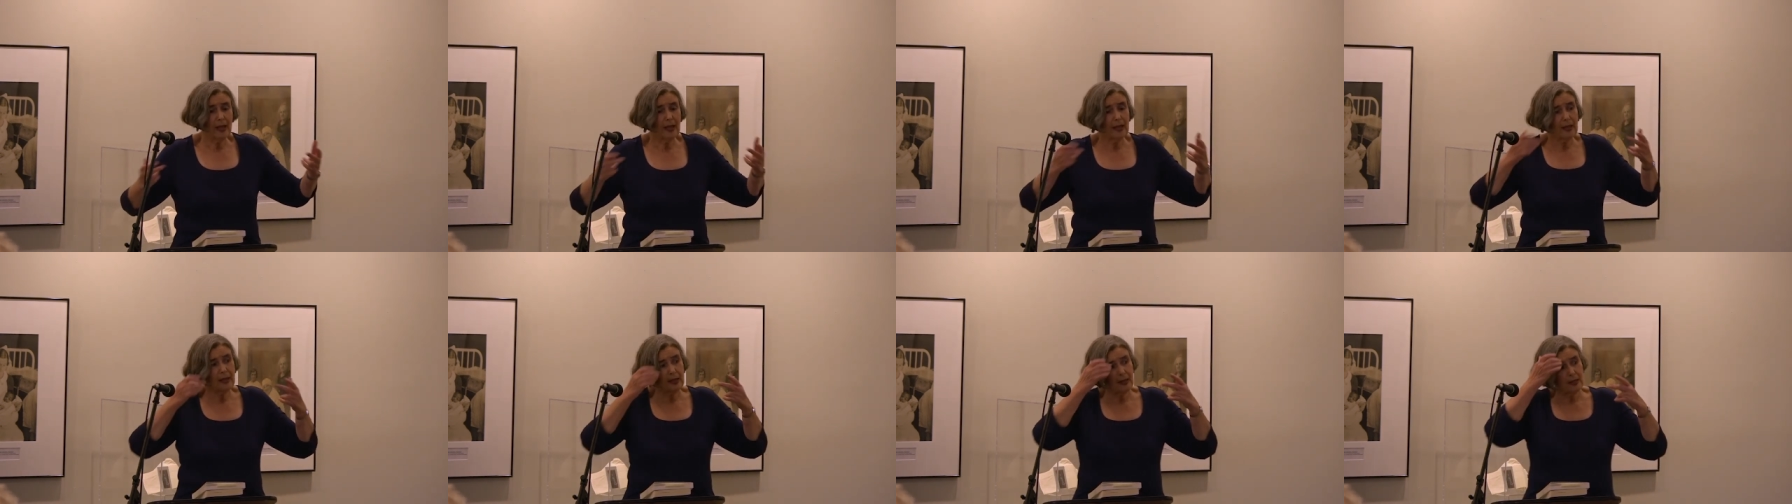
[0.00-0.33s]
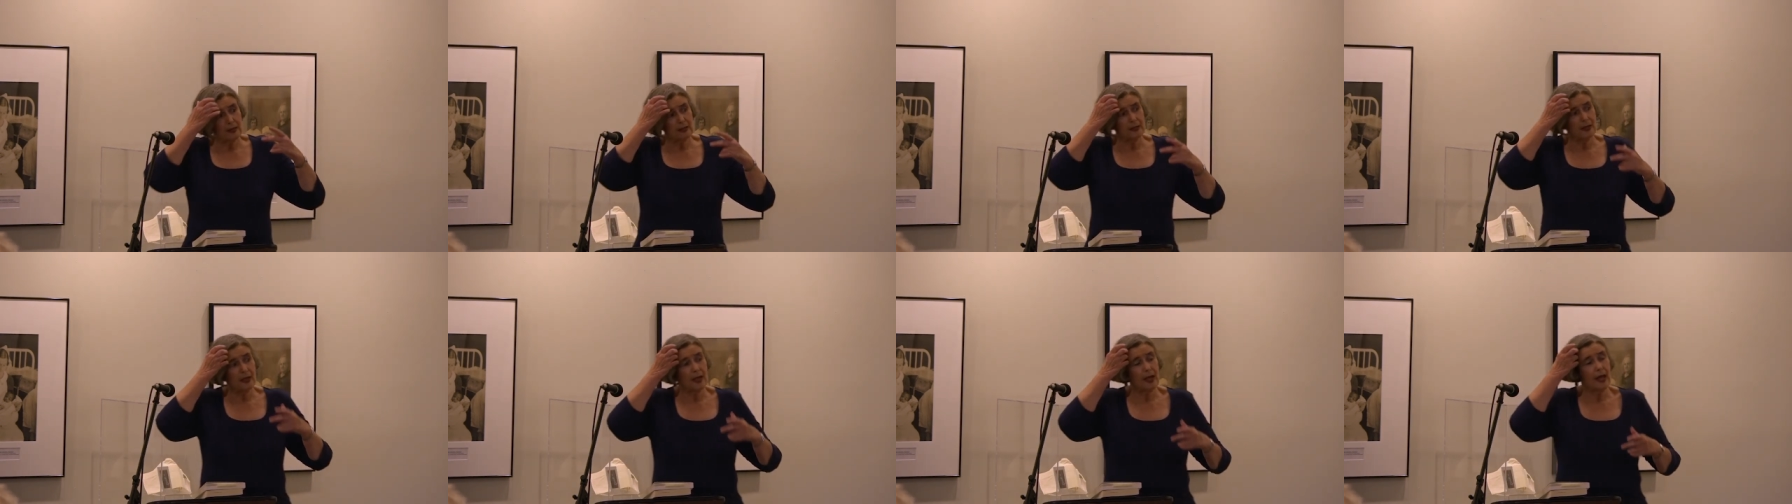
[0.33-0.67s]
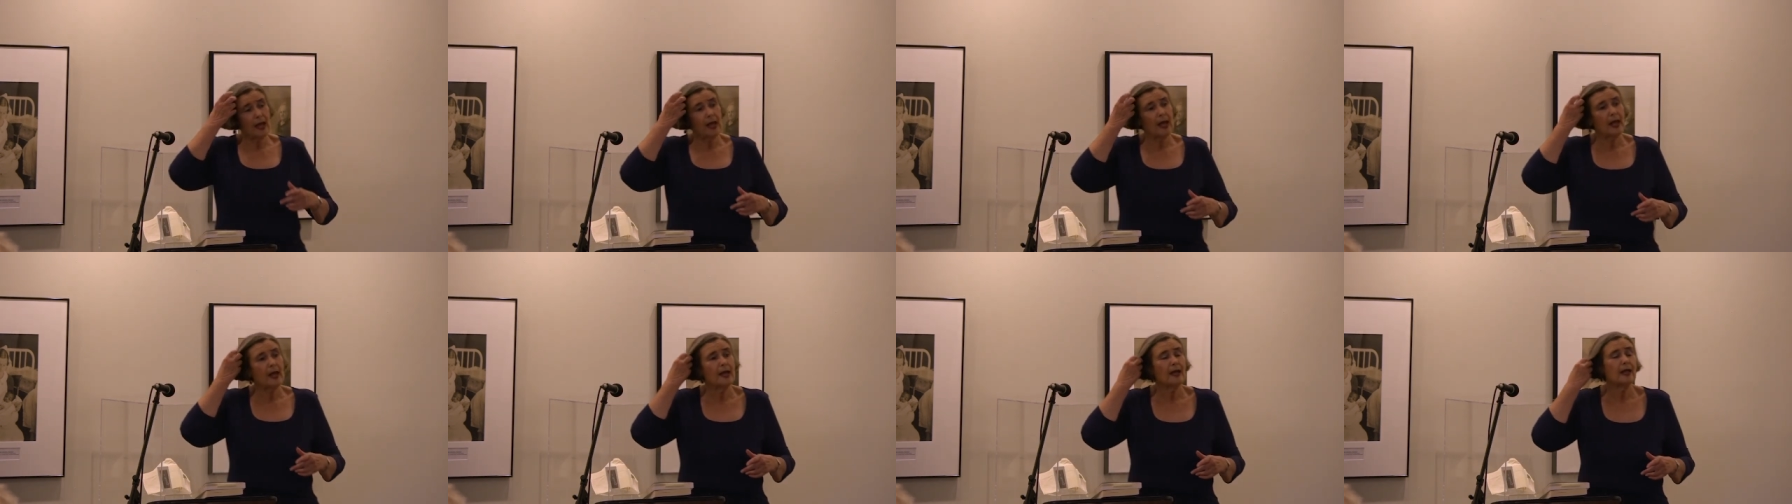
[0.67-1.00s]
And
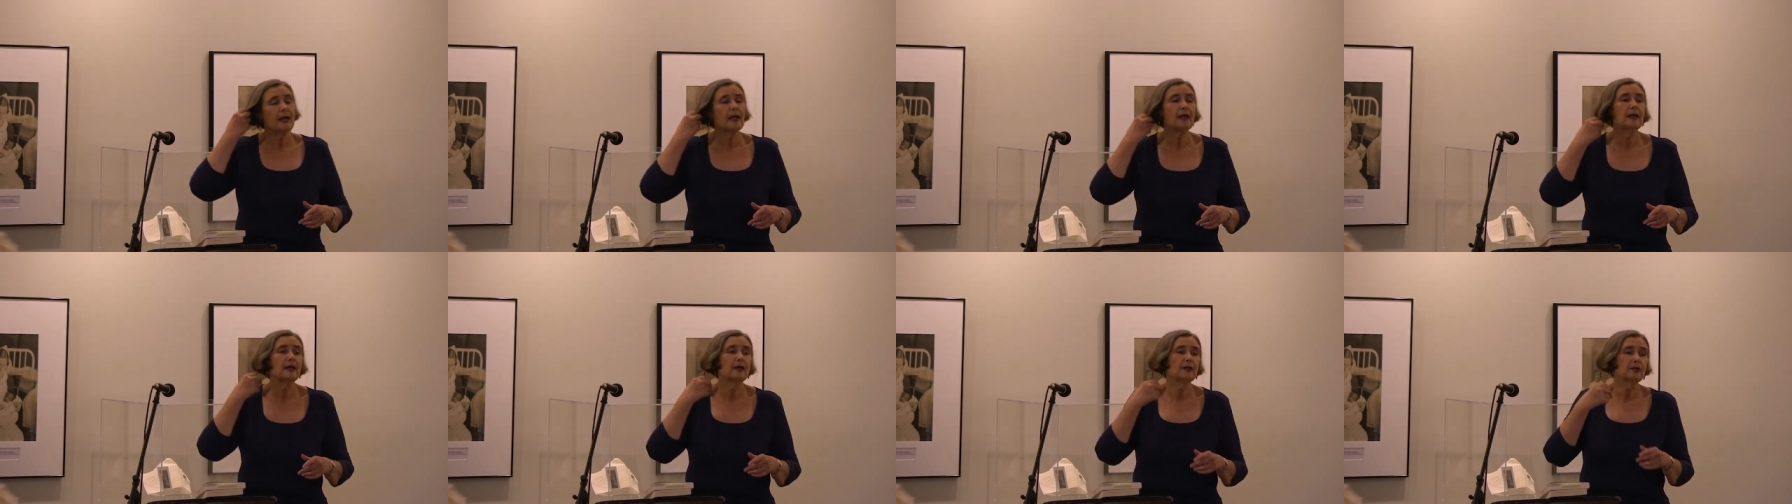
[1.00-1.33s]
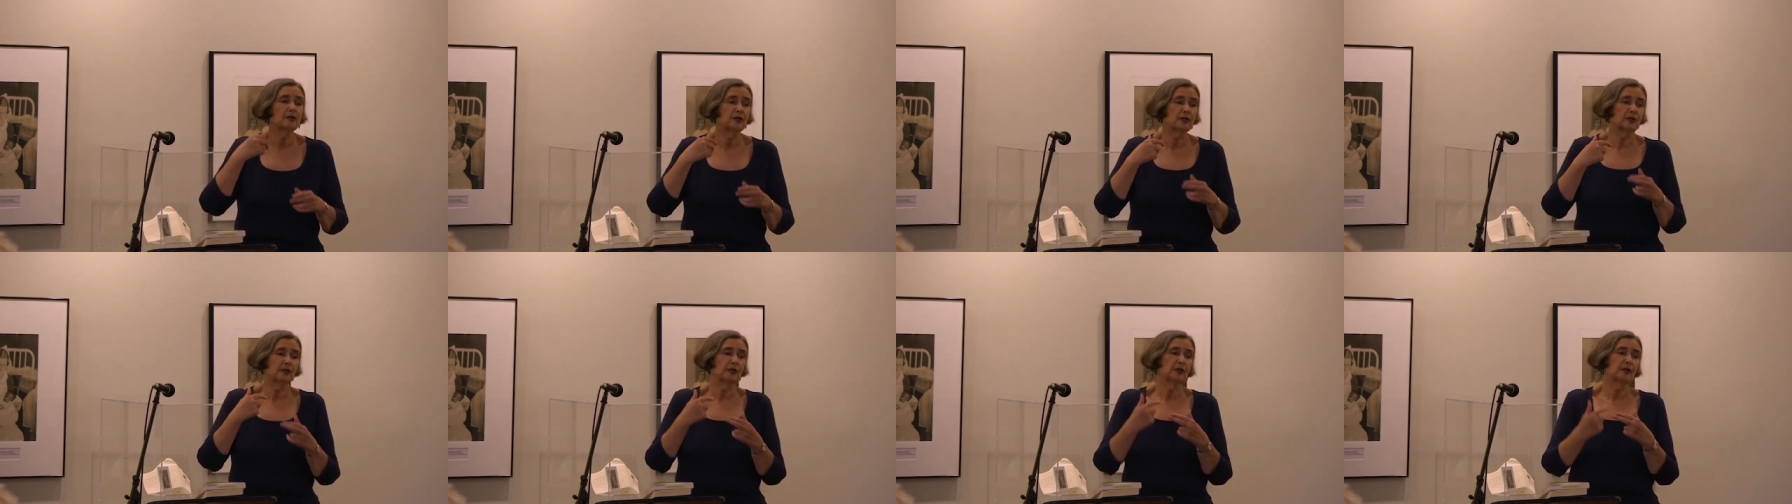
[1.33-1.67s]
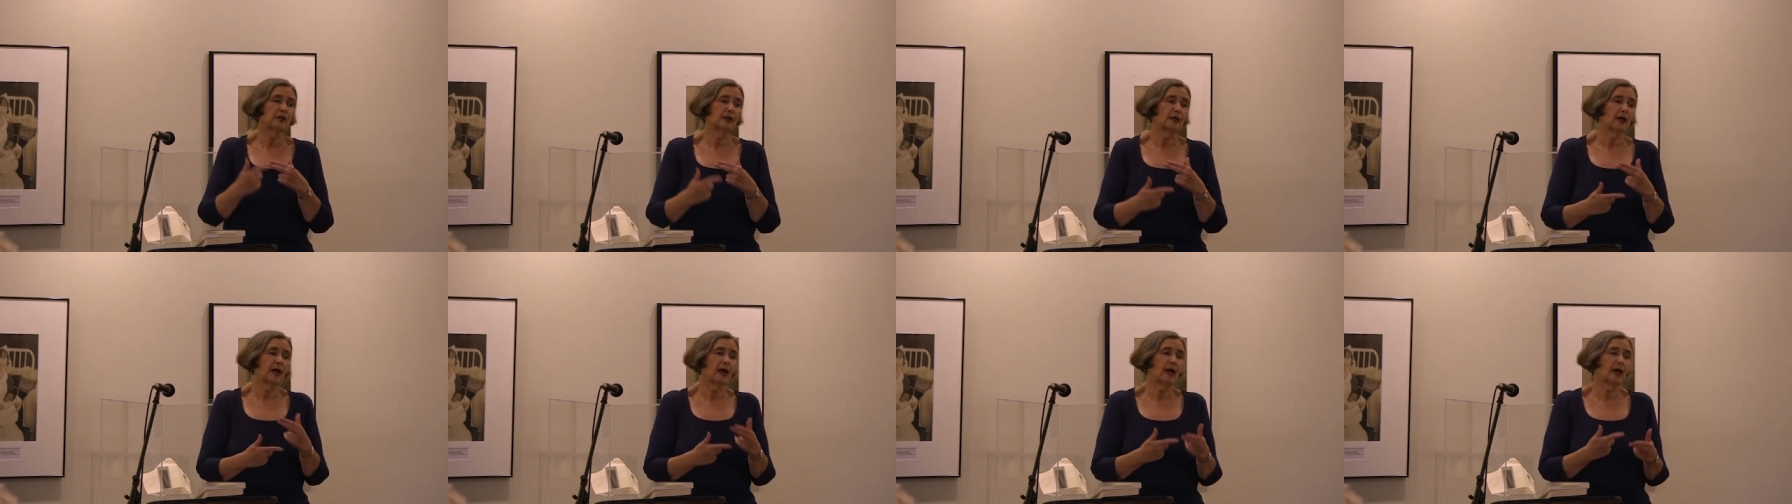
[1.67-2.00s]
I had to
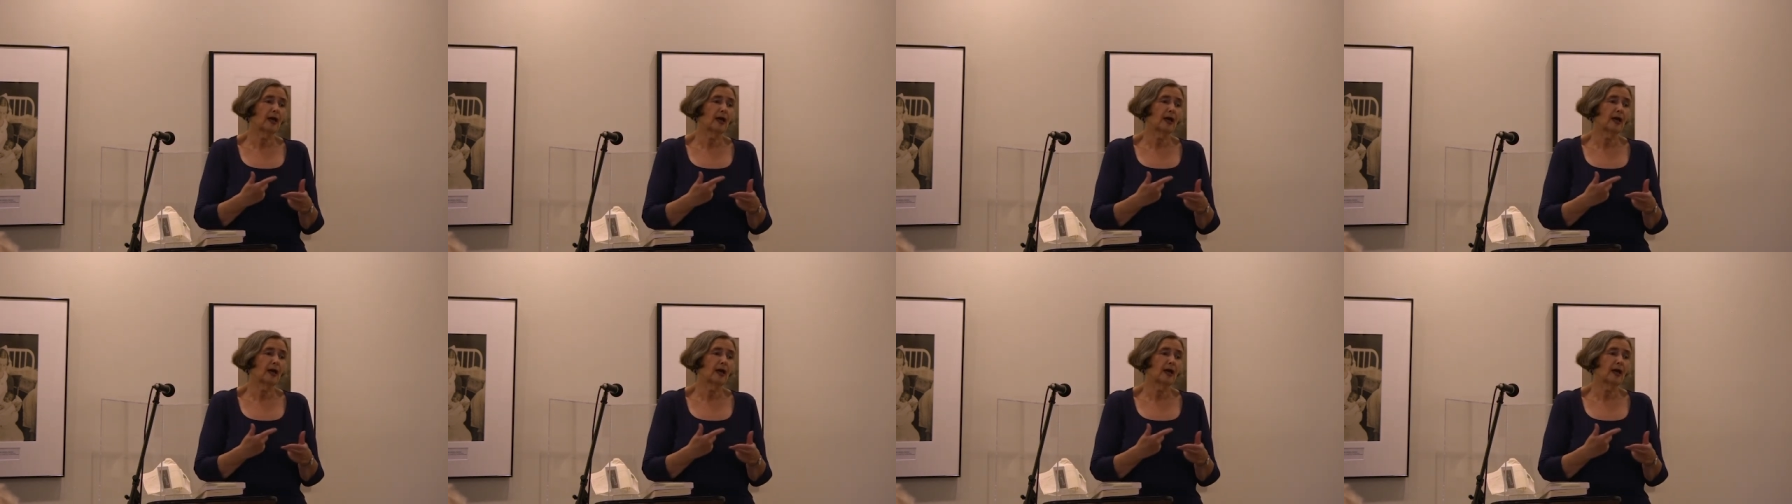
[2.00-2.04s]
get